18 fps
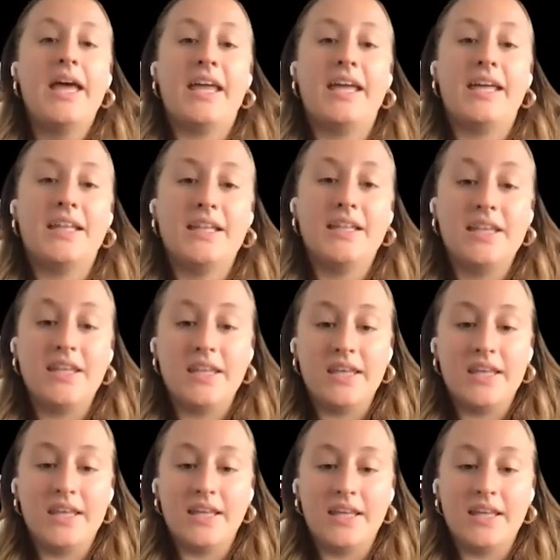in
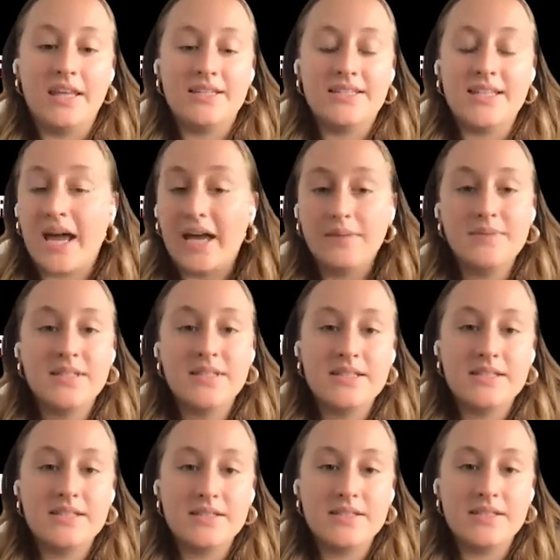the time
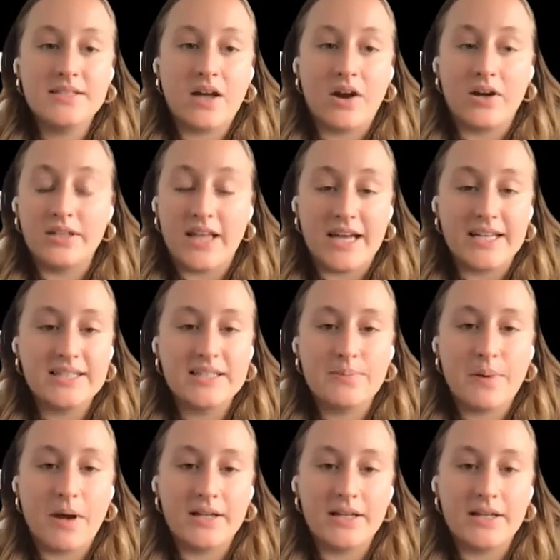since our
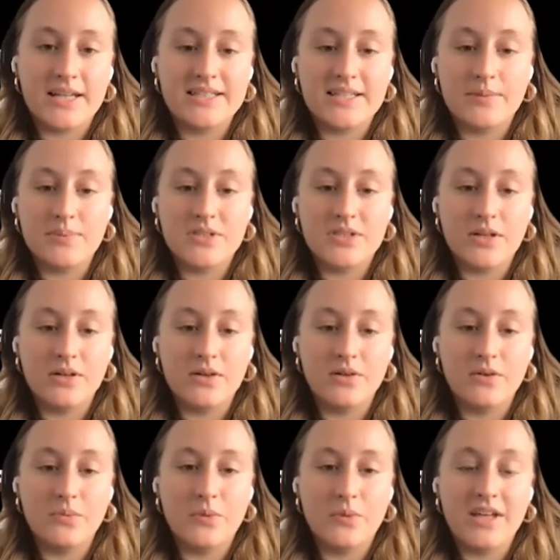last podcast
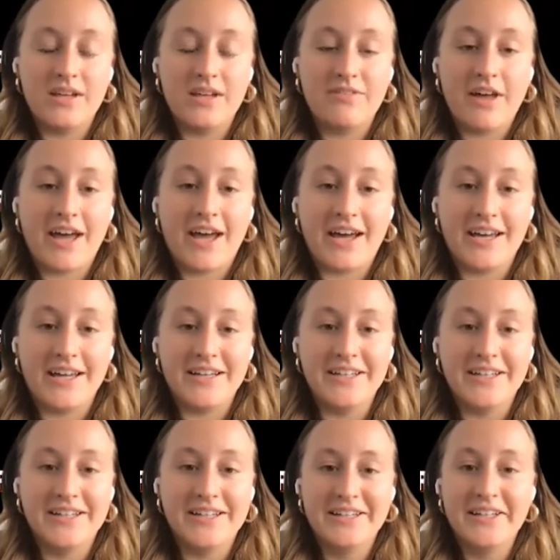episode, we have
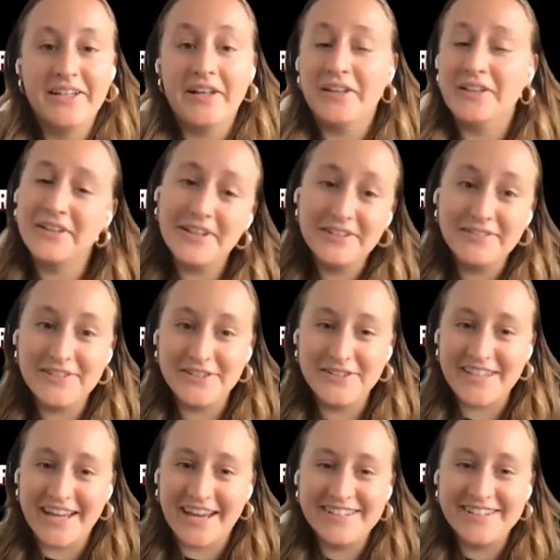had a lot of
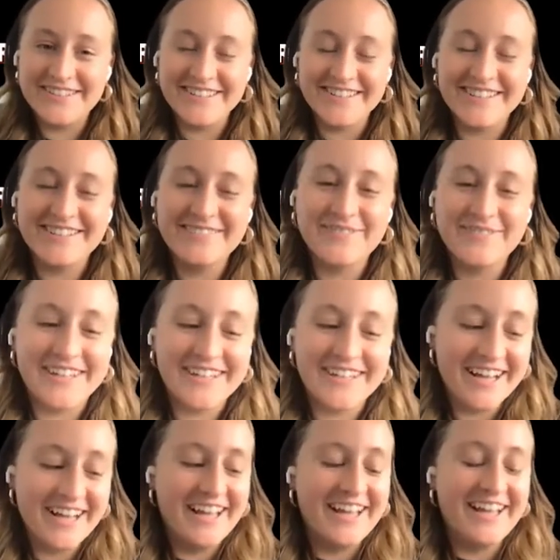news actually, but
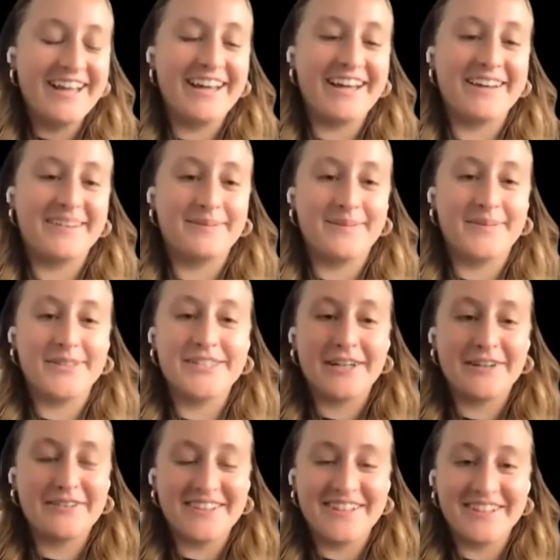we'll
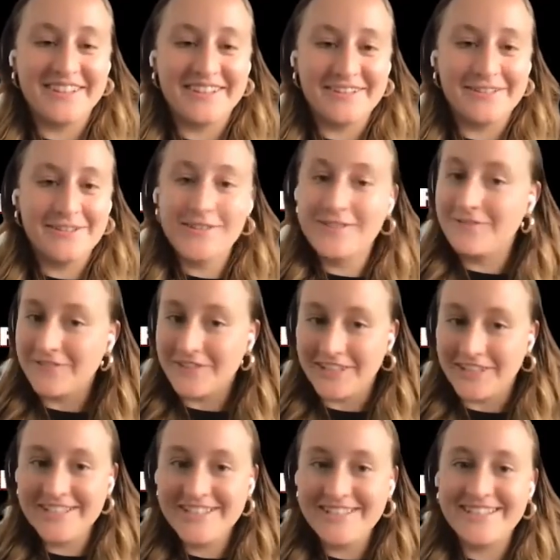start with the good news
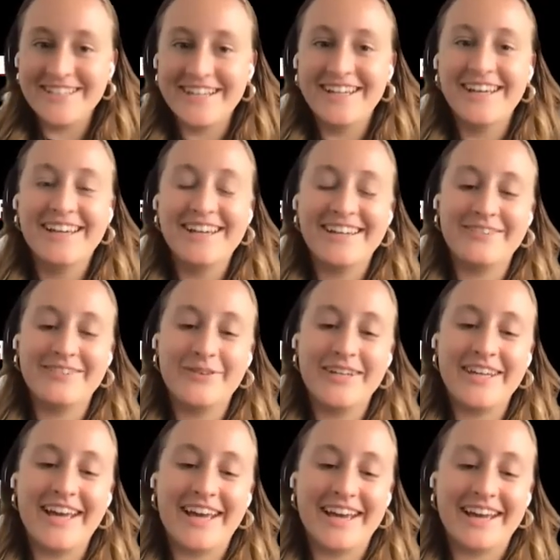first.
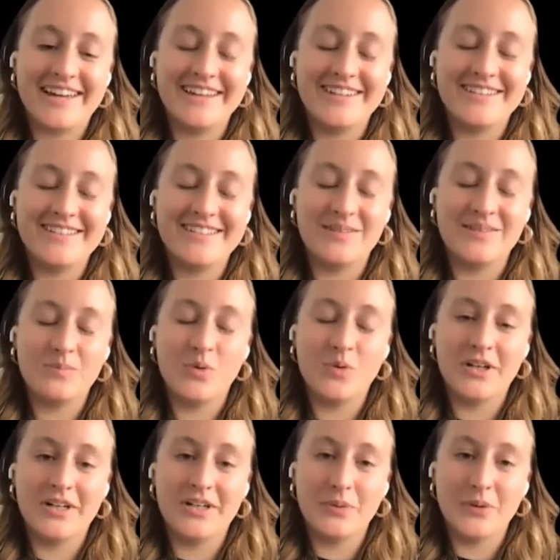We had some
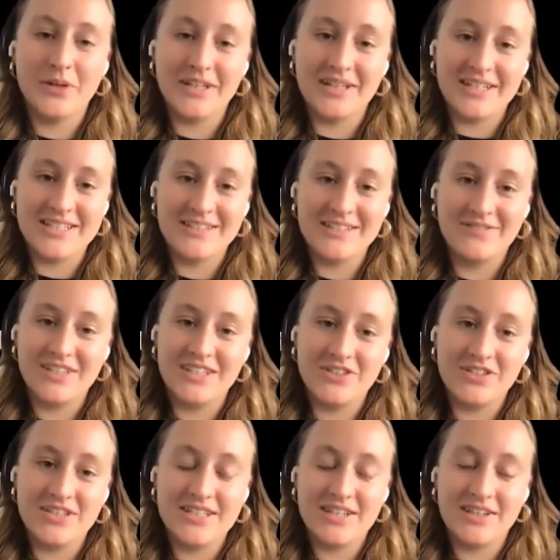more organizing
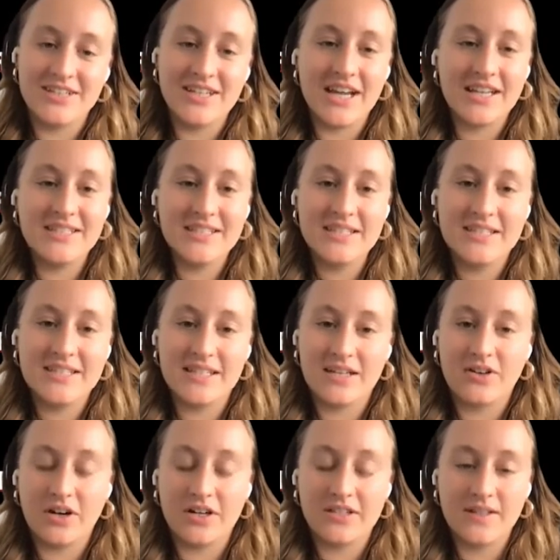victories here in Texas
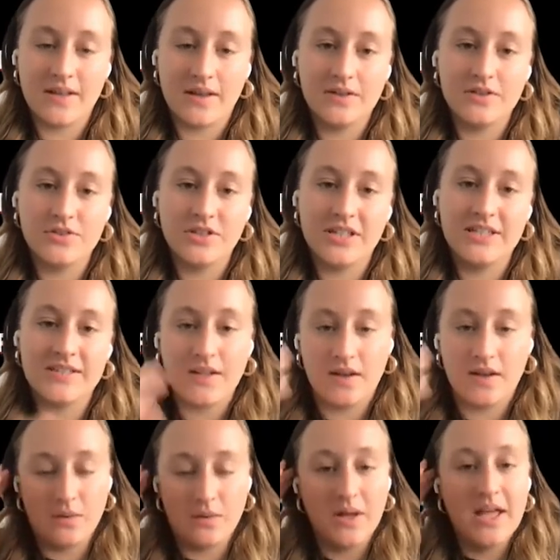and across the country.
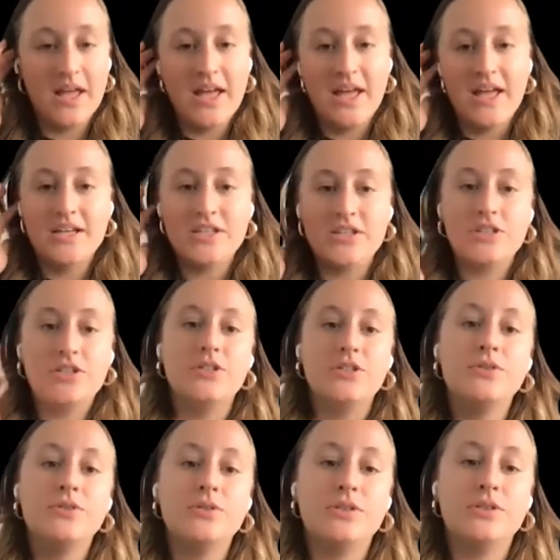So
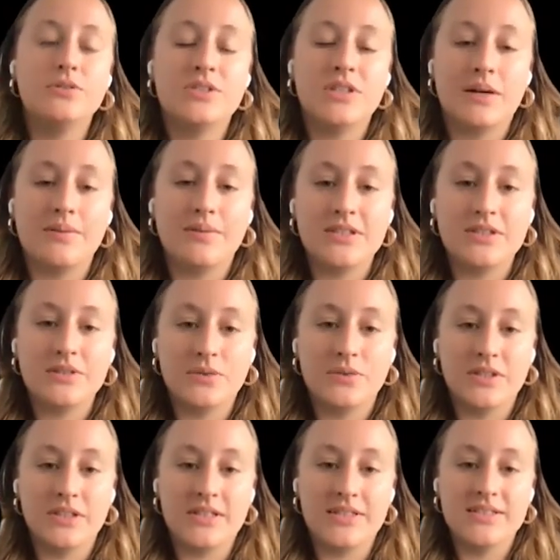2 new Starbucks
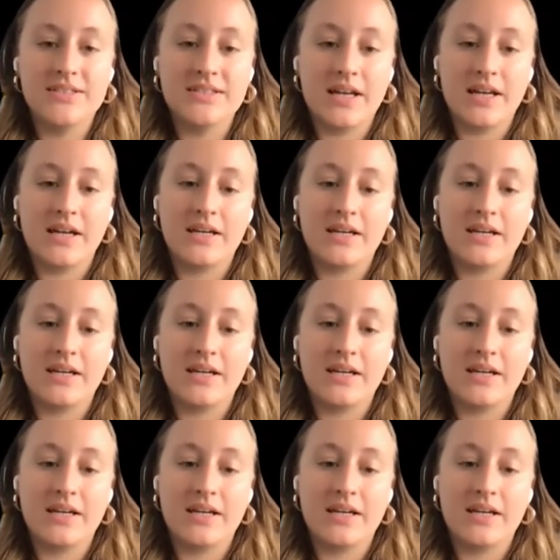stores